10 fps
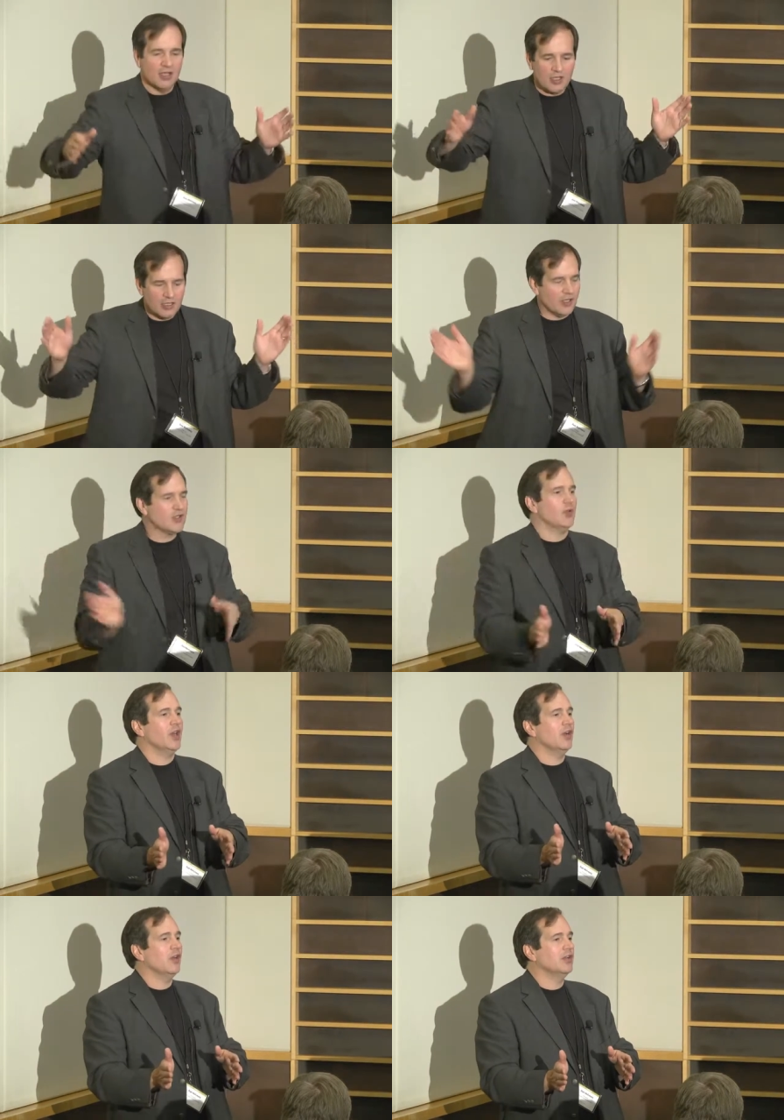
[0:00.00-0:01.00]

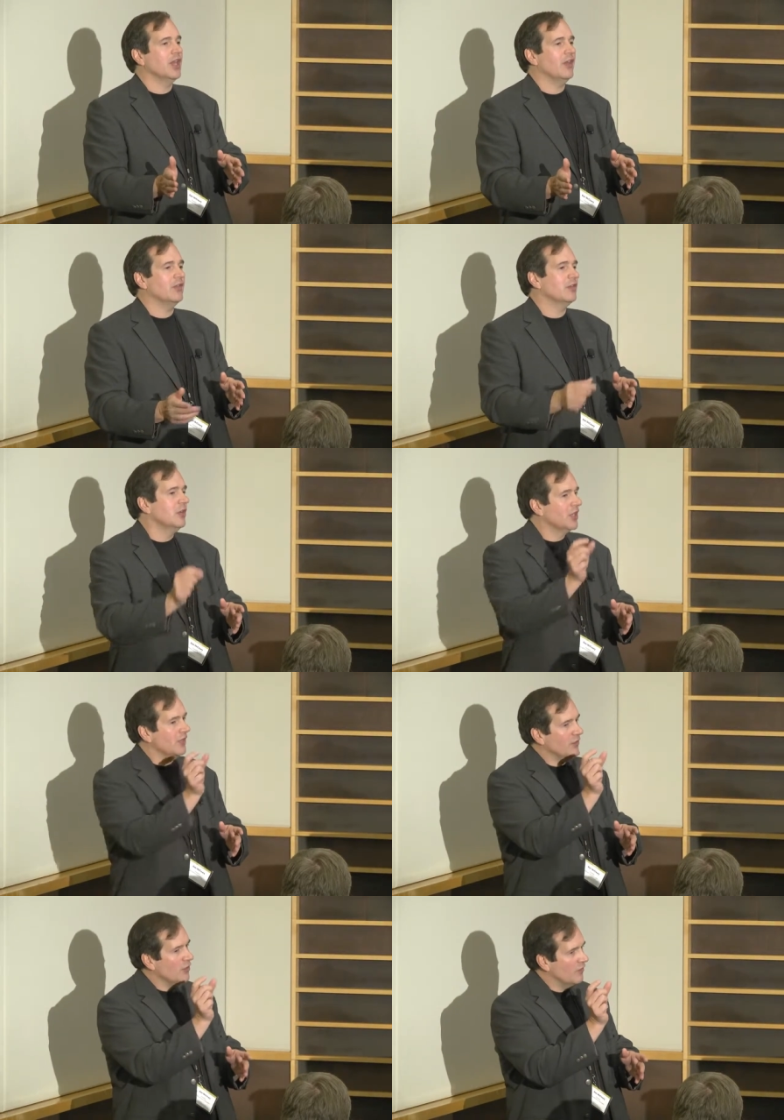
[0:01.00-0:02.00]
clustering it all together,
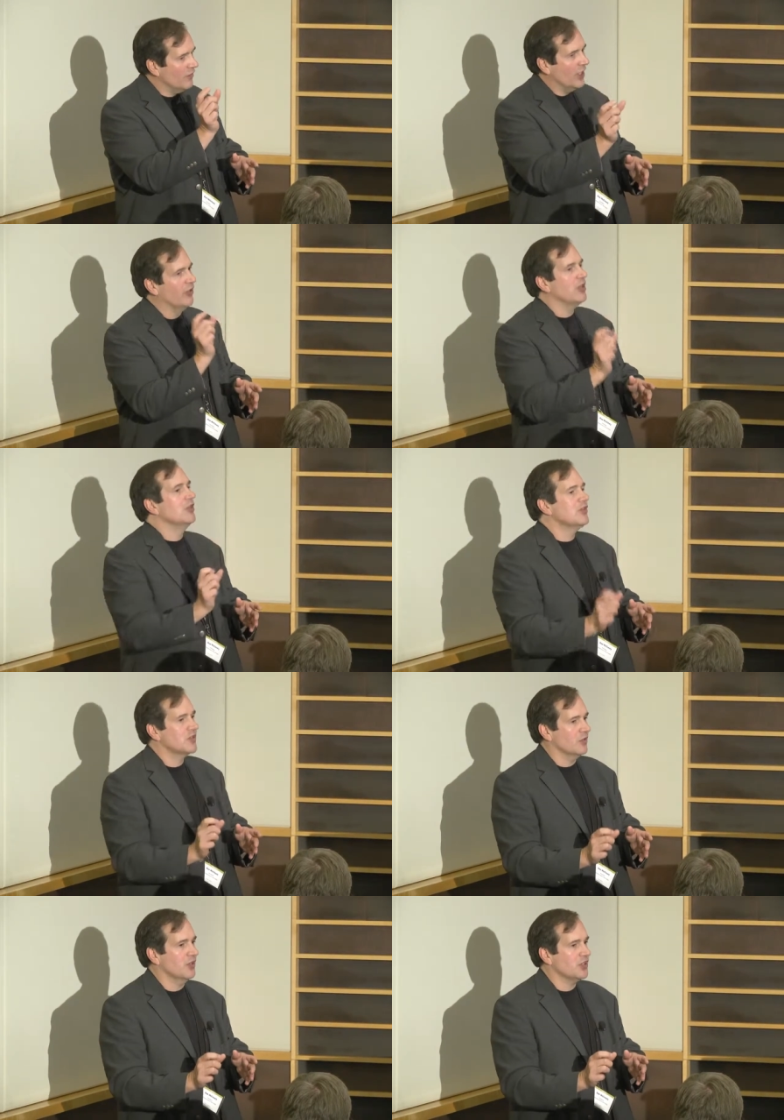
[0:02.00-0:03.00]
giving you very good
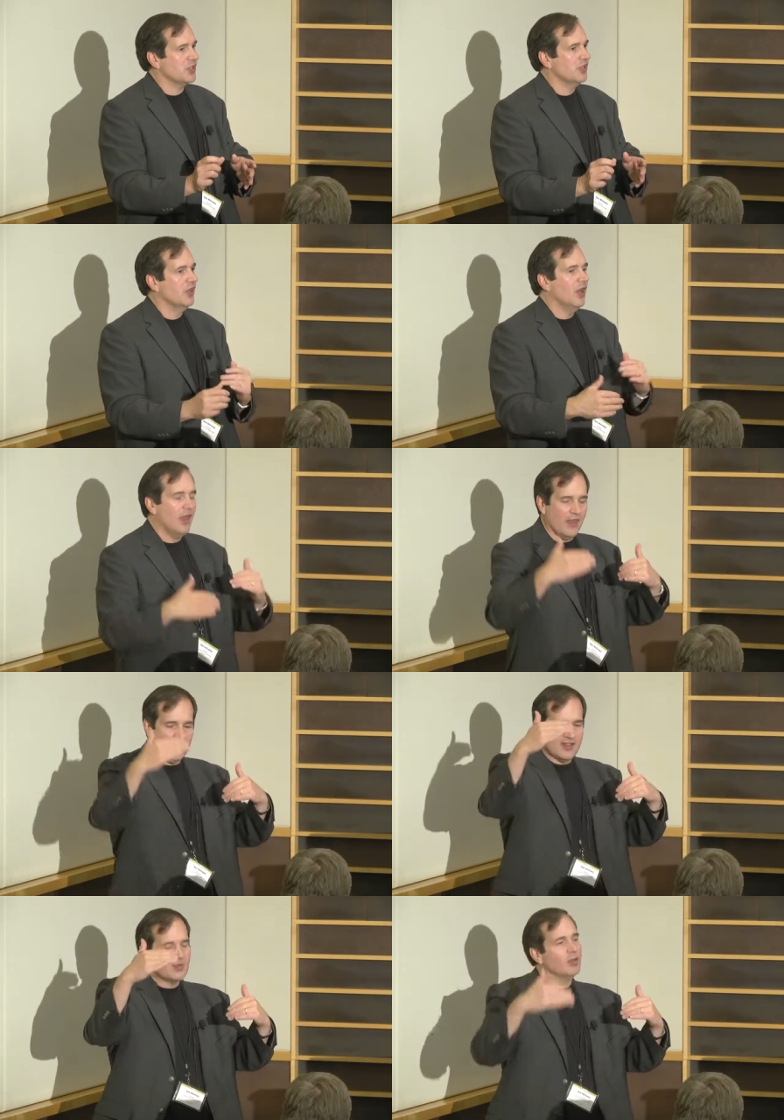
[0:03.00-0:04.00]
search, and then
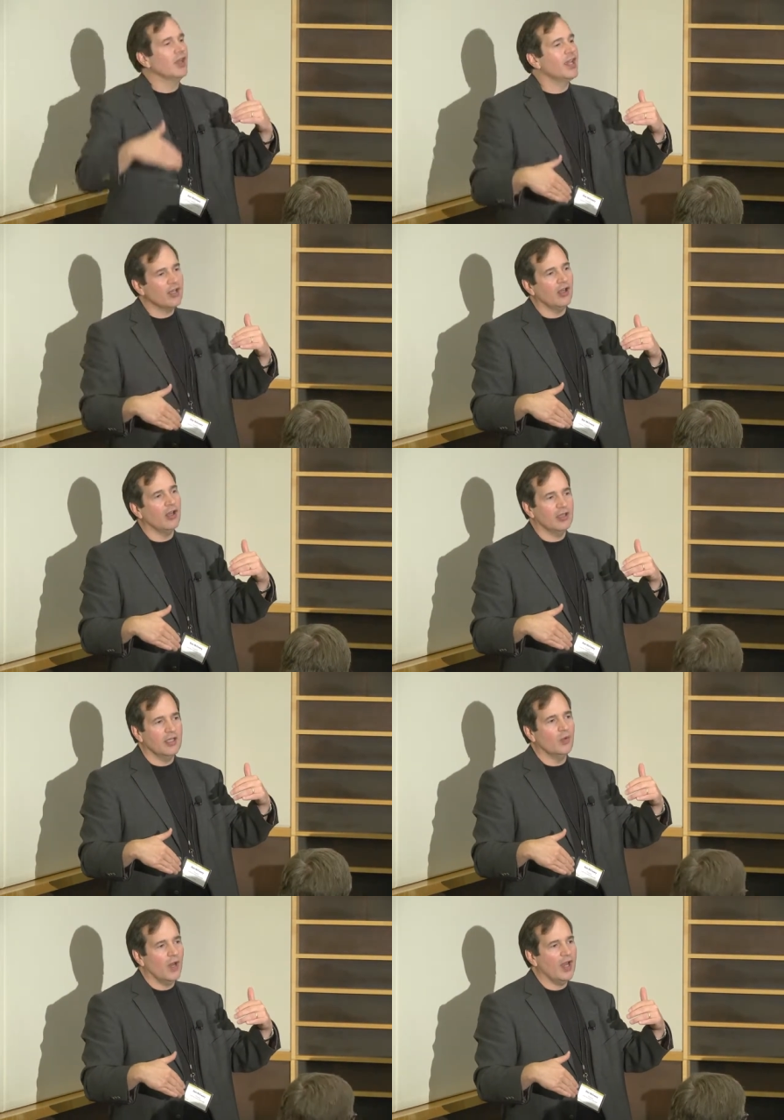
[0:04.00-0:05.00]
displaying it all
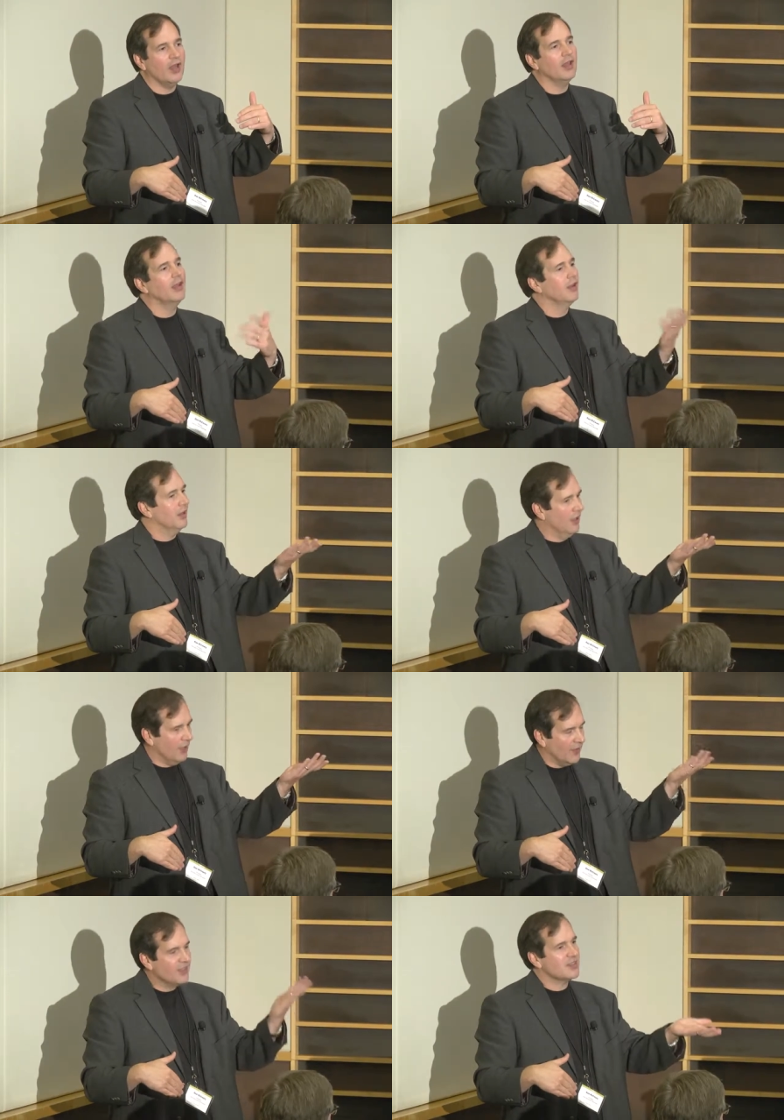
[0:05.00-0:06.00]
in a way
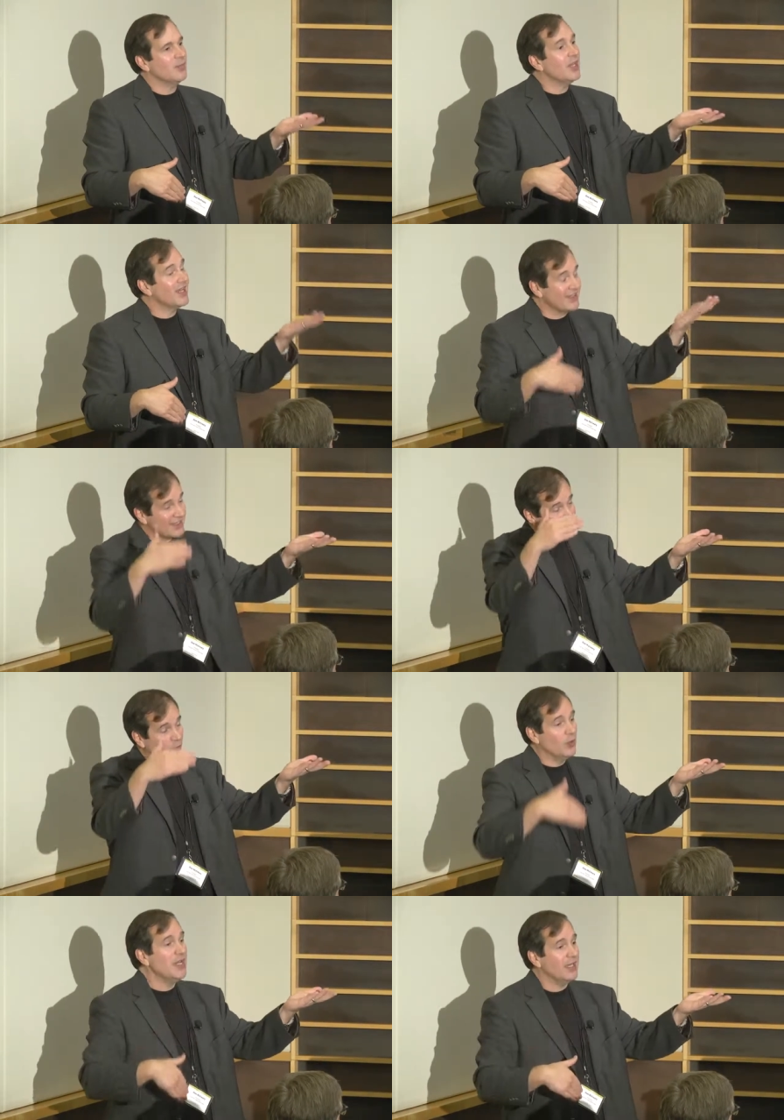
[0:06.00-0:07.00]
that somebody can still
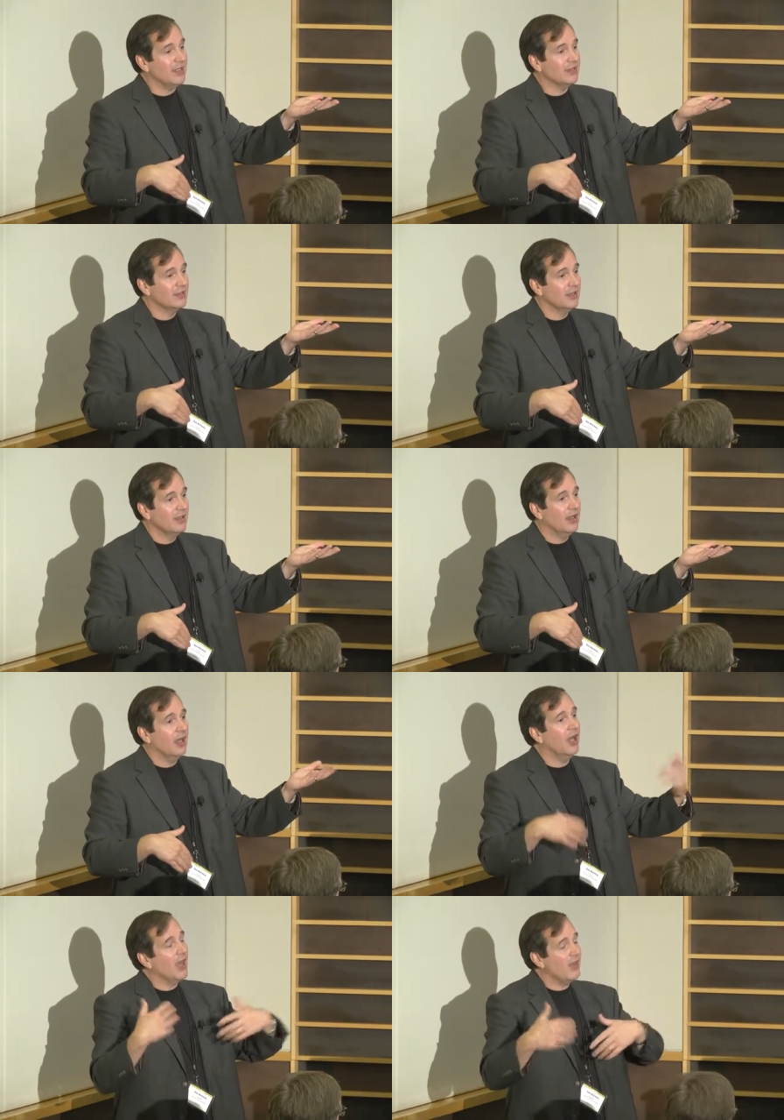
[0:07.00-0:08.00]
read it
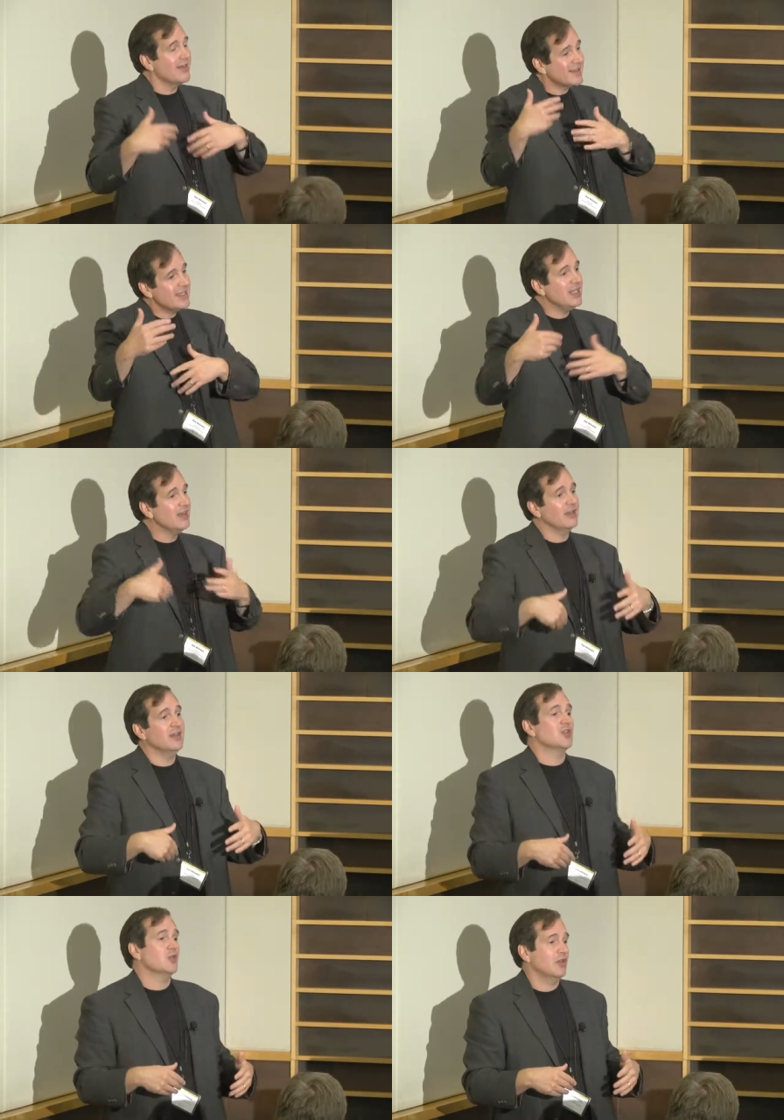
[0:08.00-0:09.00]
and then see the
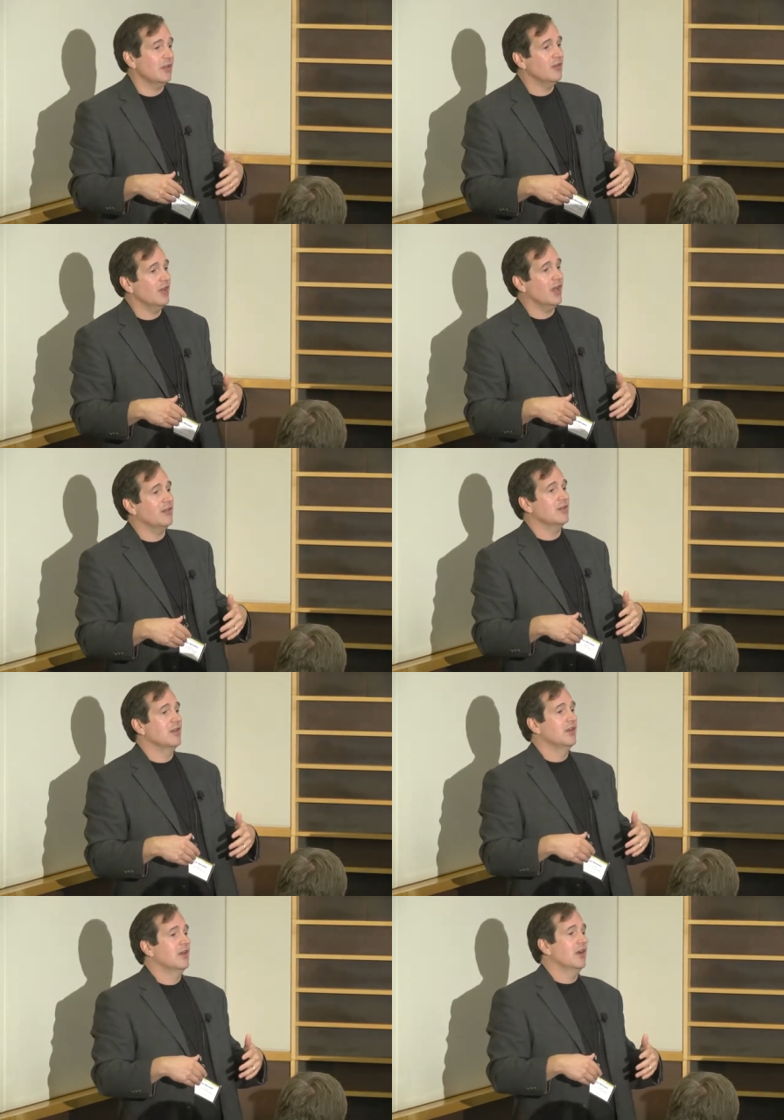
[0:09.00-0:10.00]
history that you
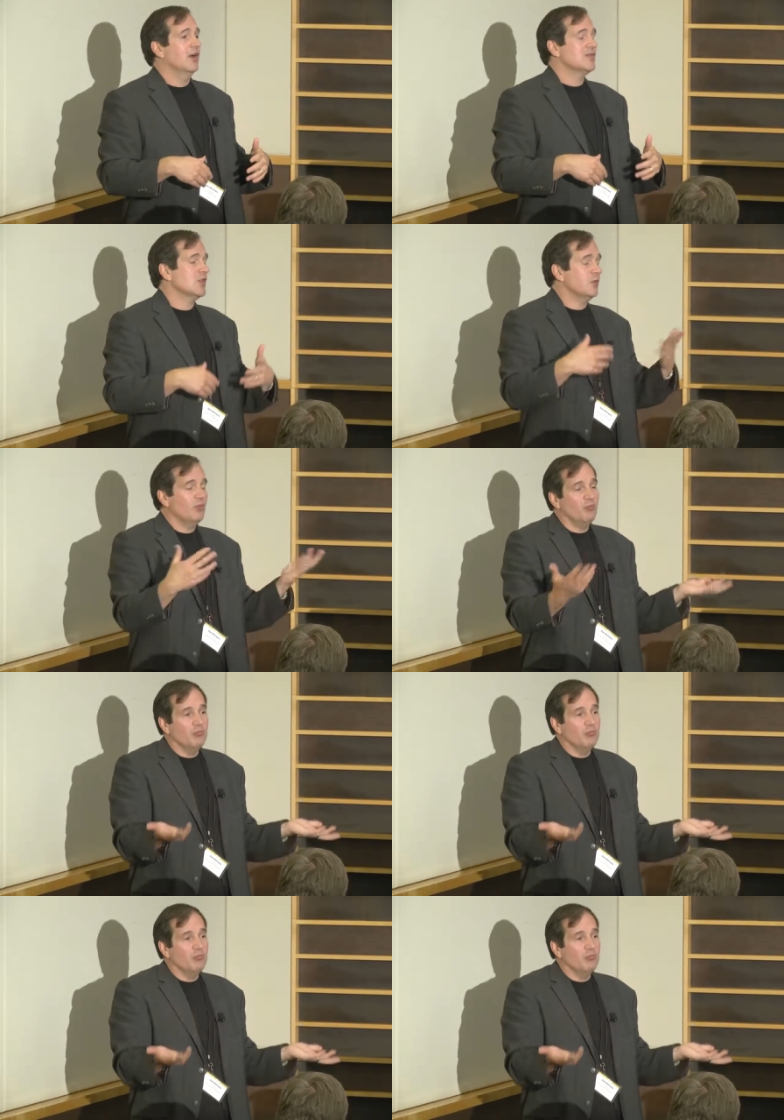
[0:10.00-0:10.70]
had. So